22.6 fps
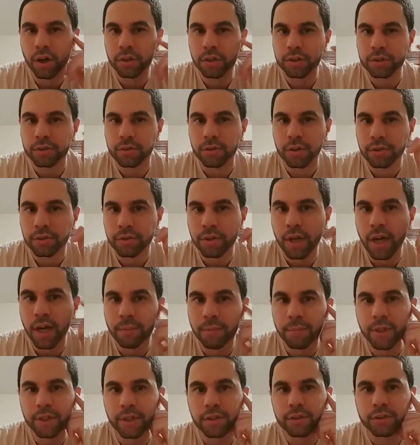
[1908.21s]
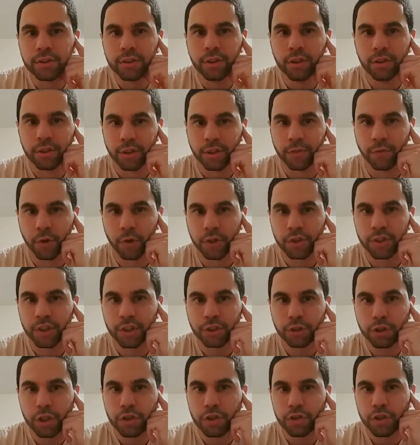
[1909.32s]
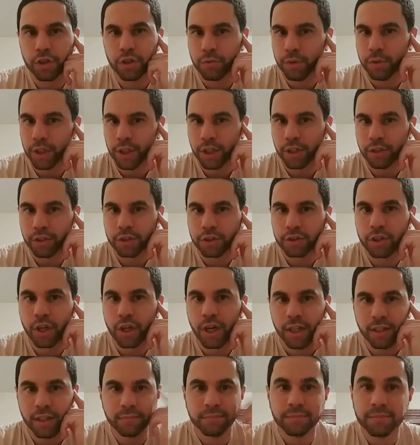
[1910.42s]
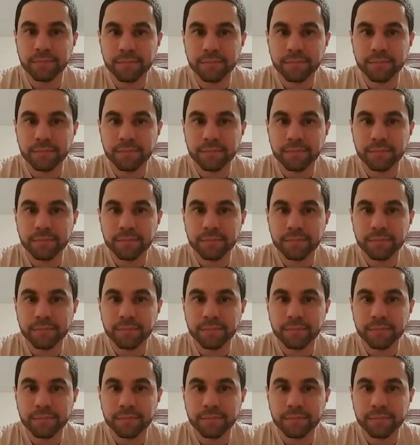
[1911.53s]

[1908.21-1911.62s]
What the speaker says: I'll just click that because, it's the first thing that I see when I get on the site.